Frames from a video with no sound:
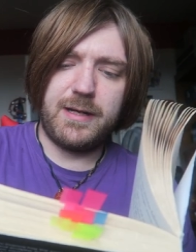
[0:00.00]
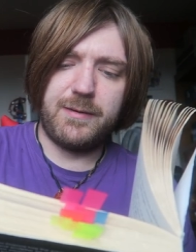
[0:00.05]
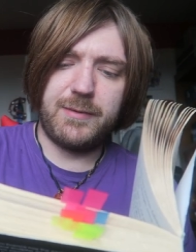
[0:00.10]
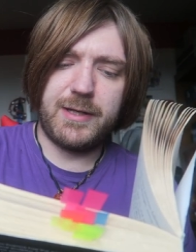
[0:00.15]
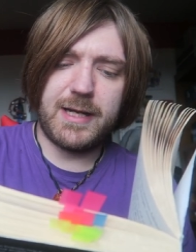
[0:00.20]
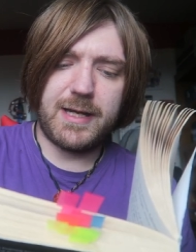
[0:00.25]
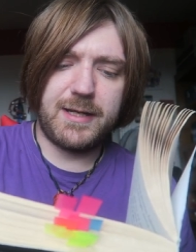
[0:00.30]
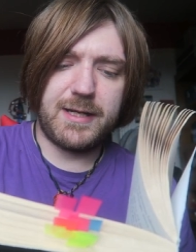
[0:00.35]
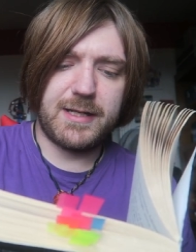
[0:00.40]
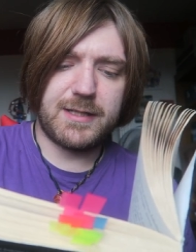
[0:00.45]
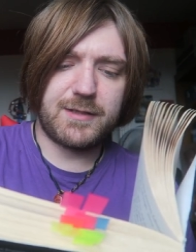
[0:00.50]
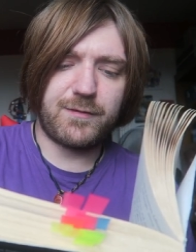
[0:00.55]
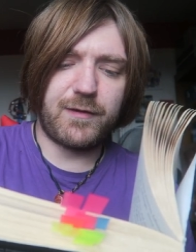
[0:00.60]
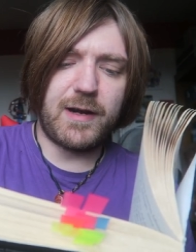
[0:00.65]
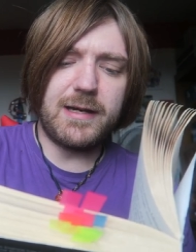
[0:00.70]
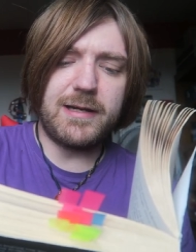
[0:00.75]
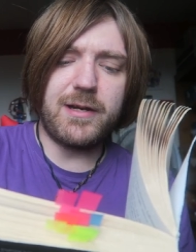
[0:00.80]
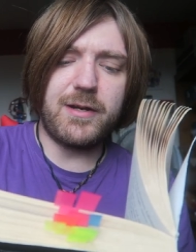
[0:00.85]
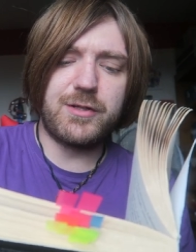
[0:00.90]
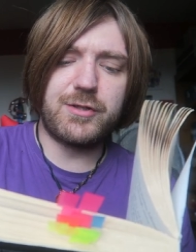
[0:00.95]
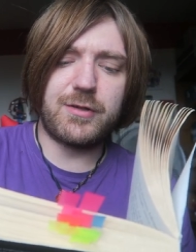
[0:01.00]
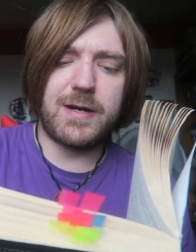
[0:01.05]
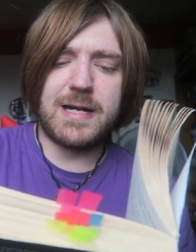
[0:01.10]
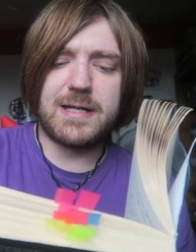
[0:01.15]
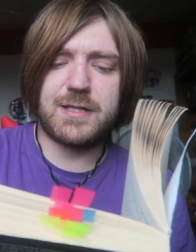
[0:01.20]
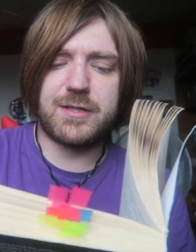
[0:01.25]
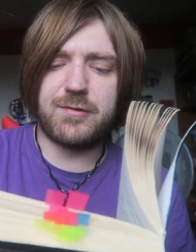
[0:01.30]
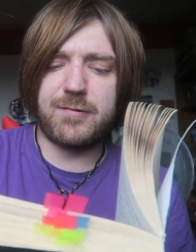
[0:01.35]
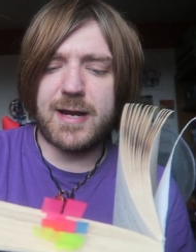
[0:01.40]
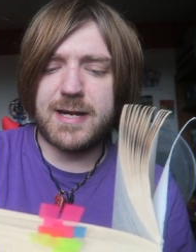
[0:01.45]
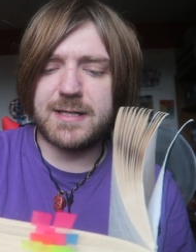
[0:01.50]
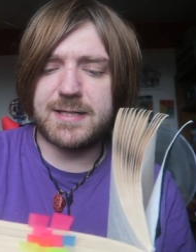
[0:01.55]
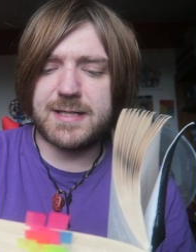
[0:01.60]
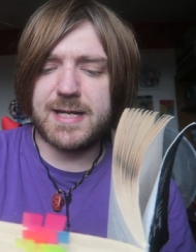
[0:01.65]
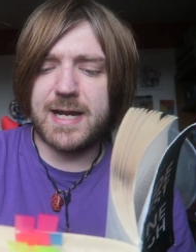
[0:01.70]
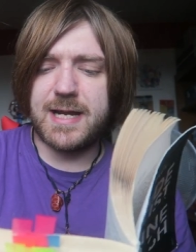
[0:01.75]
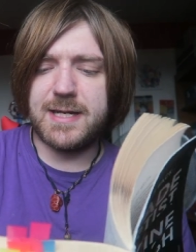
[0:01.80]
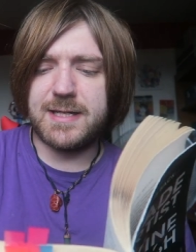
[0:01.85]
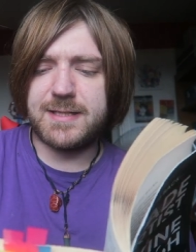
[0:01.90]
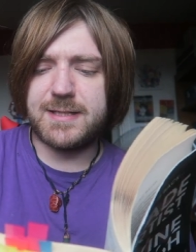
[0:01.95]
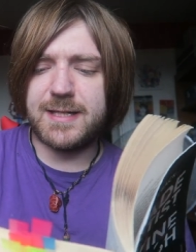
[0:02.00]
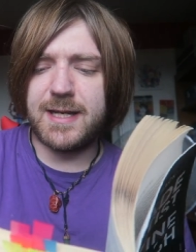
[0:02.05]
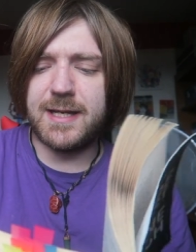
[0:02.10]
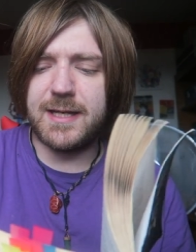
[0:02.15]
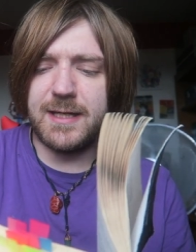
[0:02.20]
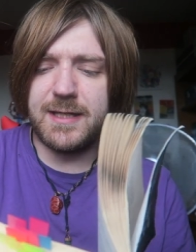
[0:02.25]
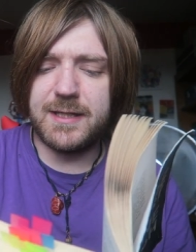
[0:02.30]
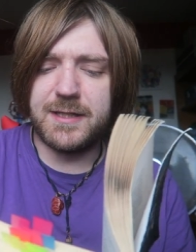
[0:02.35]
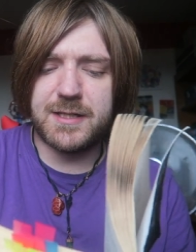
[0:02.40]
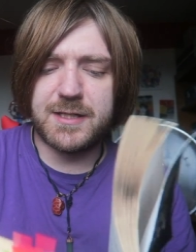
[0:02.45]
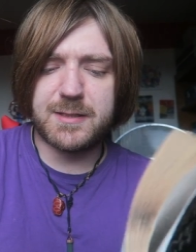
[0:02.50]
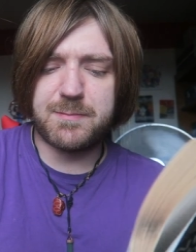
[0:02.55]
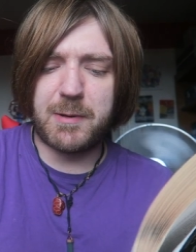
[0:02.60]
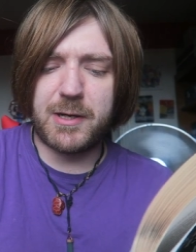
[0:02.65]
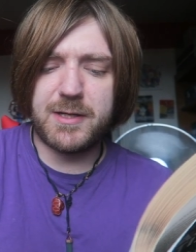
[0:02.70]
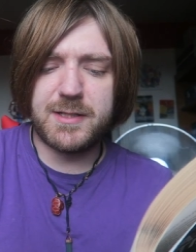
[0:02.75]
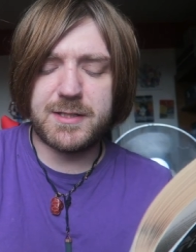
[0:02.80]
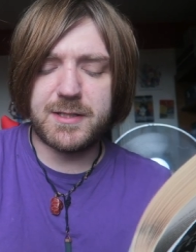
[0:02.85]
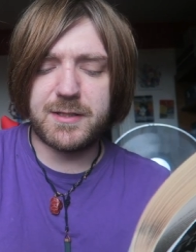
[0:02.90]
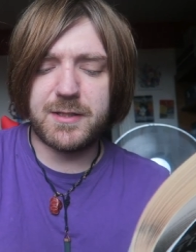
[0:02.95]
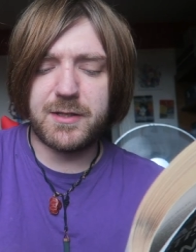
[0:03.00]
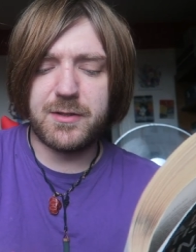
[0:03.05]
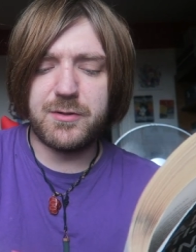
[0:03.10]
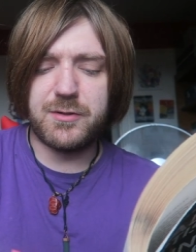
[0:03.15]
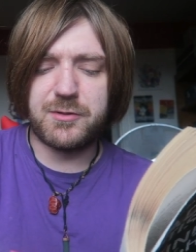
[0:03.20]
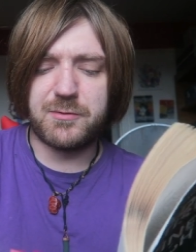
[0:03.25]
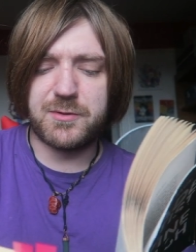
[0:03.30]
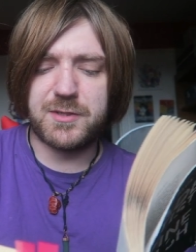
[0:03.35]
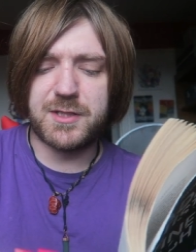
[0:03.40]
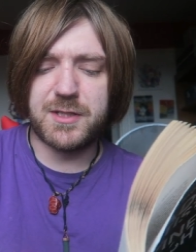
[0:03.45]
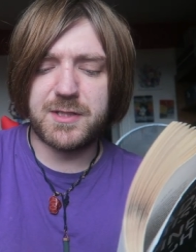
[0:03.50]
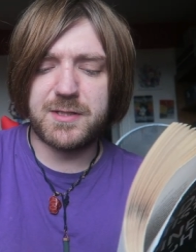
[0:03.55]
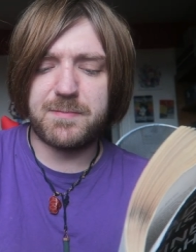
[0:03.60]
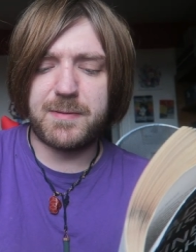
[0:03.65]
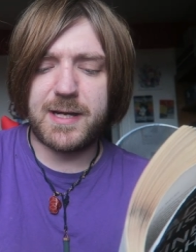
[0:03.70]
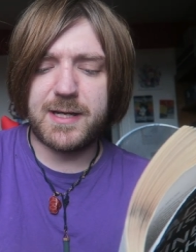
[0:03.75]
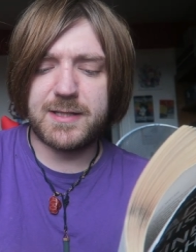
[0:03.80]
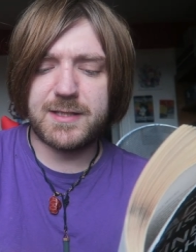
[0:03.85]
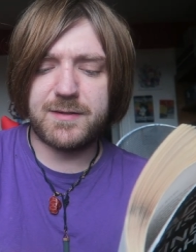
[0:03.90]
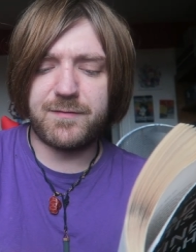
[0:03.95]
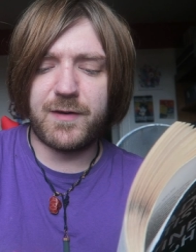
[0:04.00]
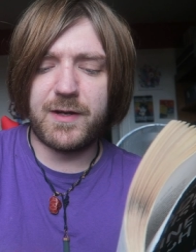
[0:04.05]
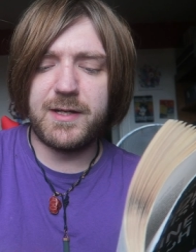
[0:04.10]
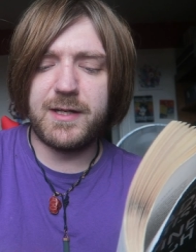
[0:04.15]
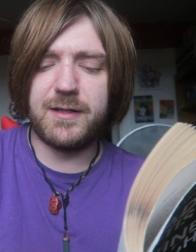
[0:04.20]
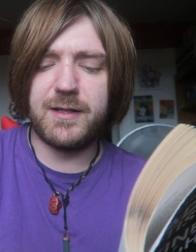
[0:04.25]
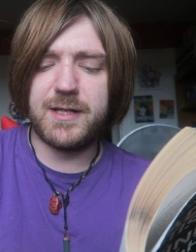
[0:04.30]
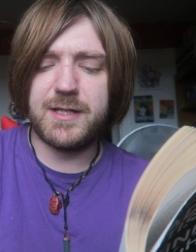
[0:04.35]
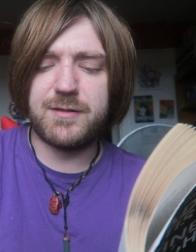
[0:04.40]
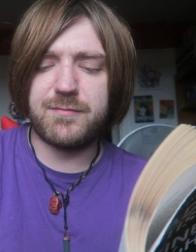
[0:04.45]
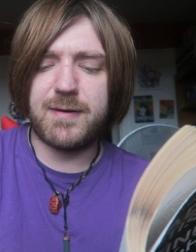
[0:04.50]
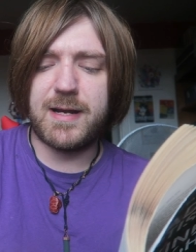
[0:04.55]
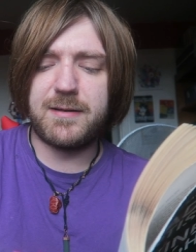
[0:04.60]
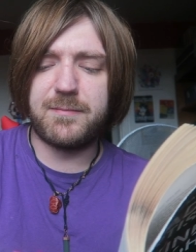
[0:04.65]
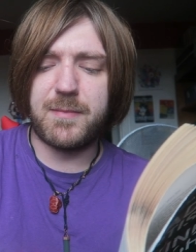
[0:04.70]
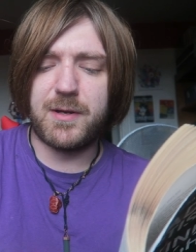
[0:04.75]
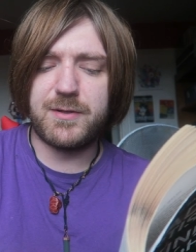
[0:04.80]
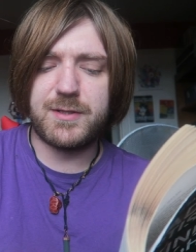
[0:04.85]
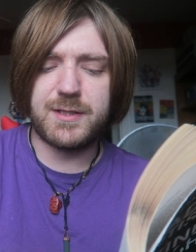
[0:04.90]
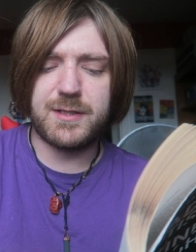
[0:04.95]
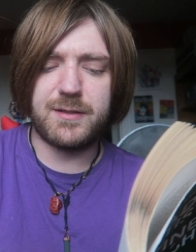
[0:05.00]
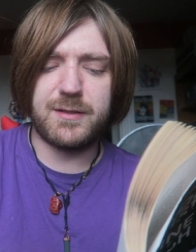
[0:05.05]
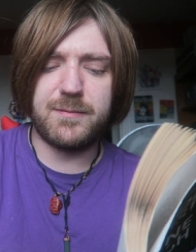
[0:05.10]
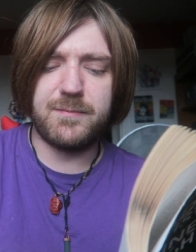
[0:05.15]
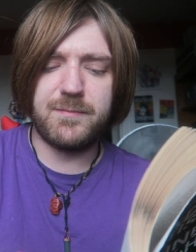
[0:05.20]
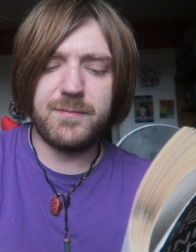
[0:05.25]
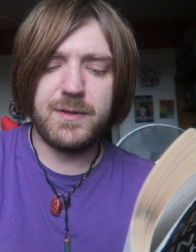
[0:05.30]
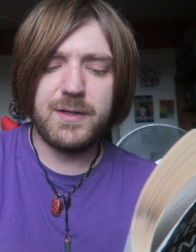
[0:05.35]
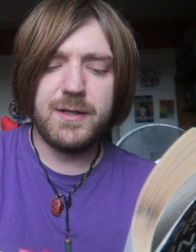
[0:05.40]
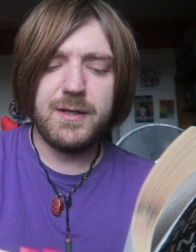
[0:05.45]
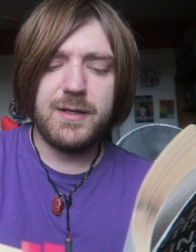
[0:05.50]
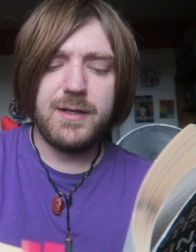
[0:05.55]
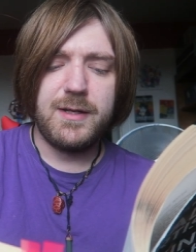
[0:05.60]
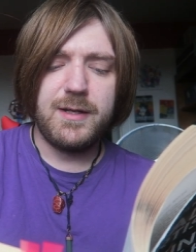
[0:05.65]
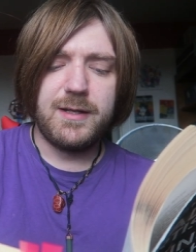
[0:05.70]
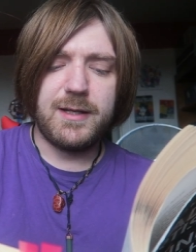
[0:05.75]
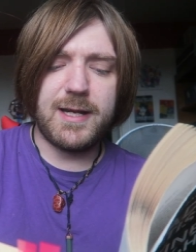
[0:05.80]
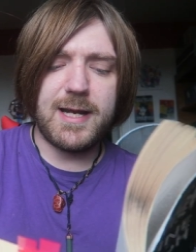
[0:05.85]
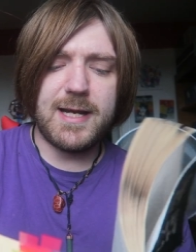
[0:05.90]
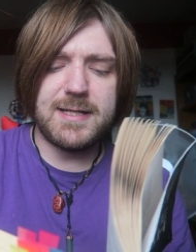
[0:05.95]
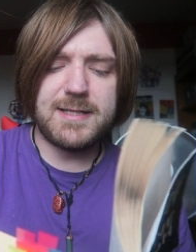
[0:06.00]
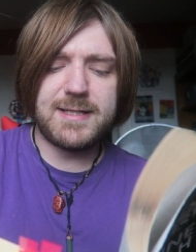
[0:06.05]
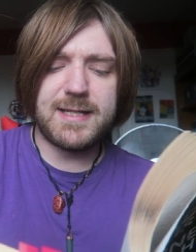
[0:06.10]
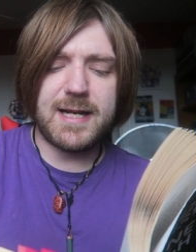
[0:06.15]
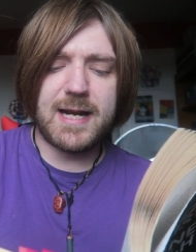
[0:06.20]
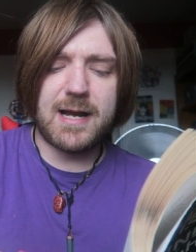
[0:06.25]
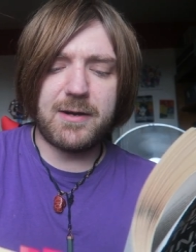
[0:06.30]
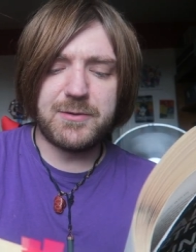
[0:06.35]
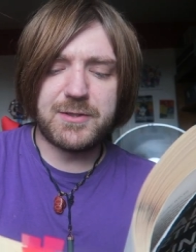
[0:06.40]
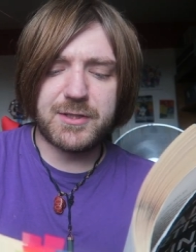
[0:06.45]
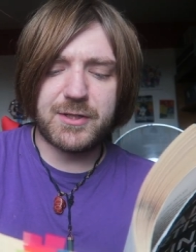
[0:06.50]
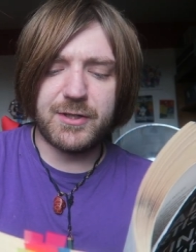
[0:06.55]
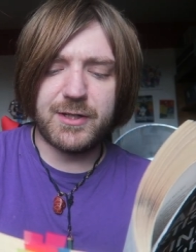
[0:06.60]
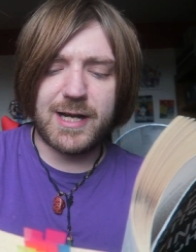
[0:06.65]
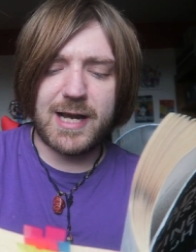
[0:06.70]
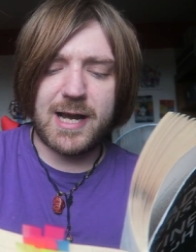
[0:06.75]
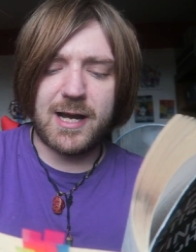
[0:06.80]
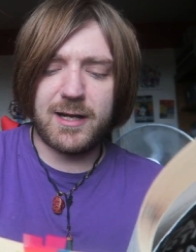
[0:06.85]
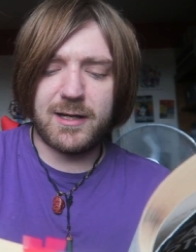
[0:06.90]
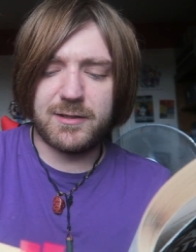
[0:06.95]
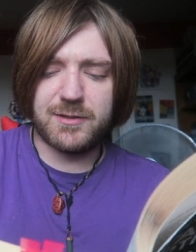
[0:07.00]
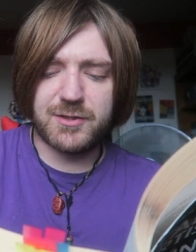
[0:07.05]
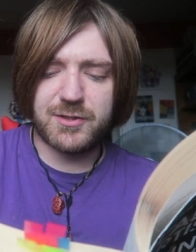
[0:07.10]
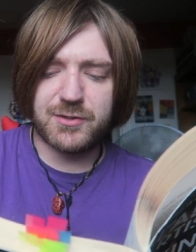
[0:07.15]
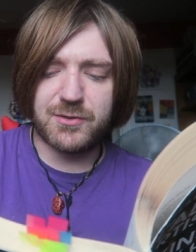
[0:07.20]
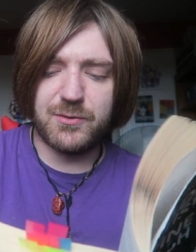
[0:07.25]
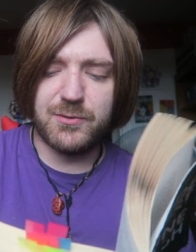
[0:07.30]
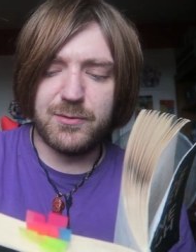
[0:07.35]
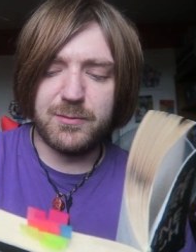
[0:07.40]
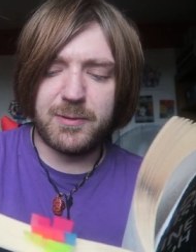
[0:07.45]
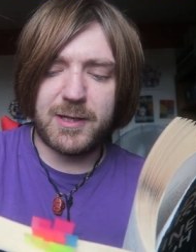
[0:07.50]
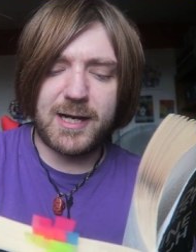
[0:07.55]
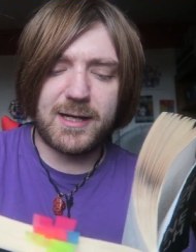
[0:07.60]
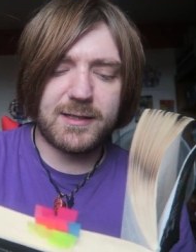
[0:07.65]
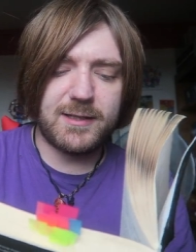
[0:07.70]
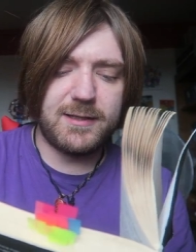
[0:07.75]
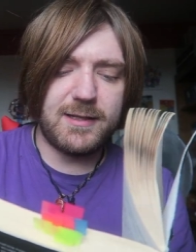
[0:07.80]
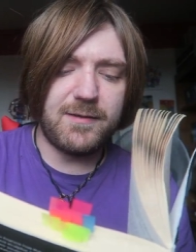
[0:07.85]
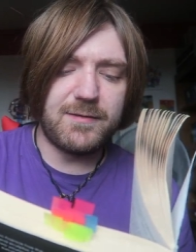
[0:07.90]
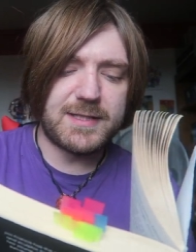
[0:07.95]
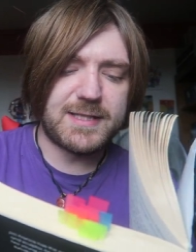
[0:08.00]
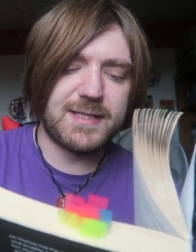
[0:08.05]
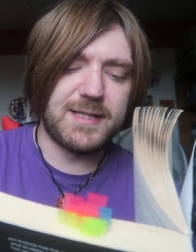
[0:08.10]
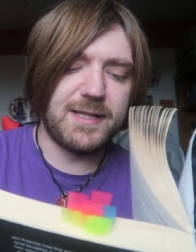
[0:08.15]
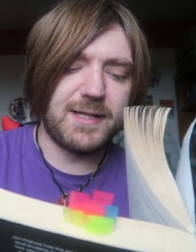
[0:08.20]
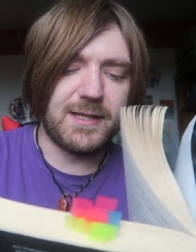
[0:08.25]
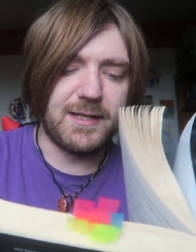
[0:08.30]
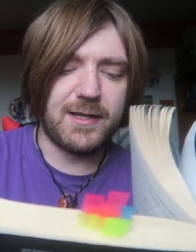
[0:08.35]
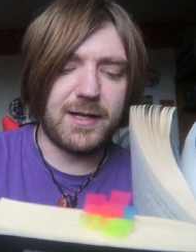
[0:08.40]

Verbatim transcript: And we get this. Franco tracks Greg's gaze, taking in the spines of the usual suspects, finding that he's read most of them. They always said I was good at art at school, but I could never see it.